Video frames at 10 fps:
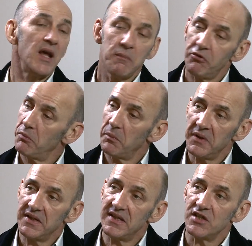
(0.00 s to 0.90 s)
It
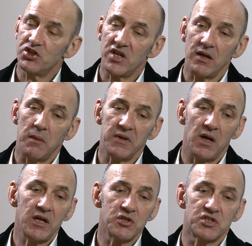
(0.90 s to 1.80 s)
probably did, yeah. I mean,
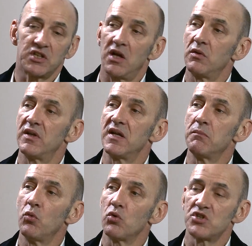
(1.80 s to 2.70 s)
I used to go there
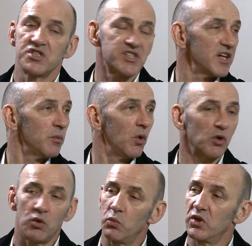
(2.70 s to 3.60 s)
more to see
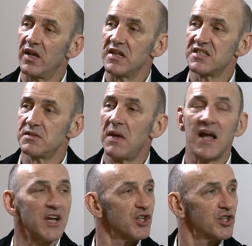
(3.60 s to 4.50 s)
what would get
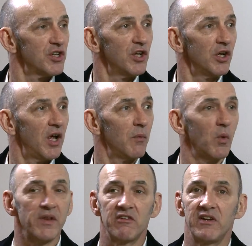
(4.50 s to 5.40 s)
smashed and
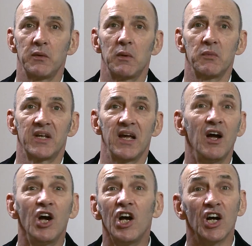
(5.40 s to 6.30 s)
whether anyone would get
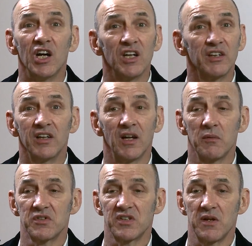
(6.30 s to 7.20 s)
hurt. You know,
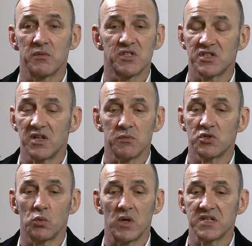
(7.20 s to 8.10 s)
it
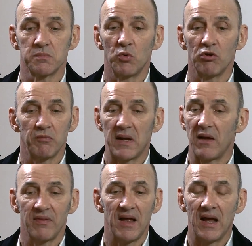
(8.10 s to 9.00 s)
was always more
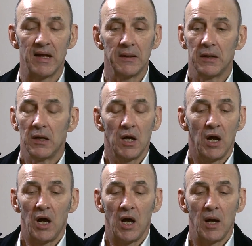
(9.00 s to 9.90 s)
about that.
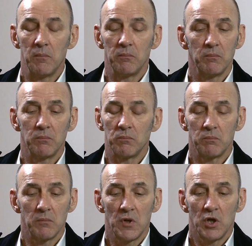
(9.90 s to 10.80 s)

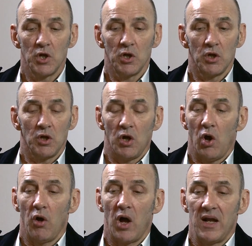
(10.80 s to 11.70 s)

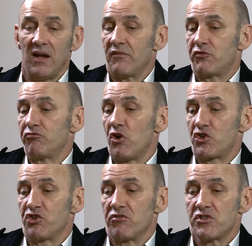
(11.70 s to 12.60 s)
I loved
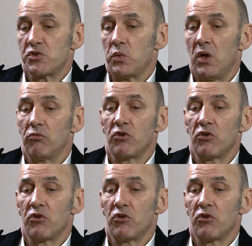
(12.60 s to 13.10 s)
Roger as well.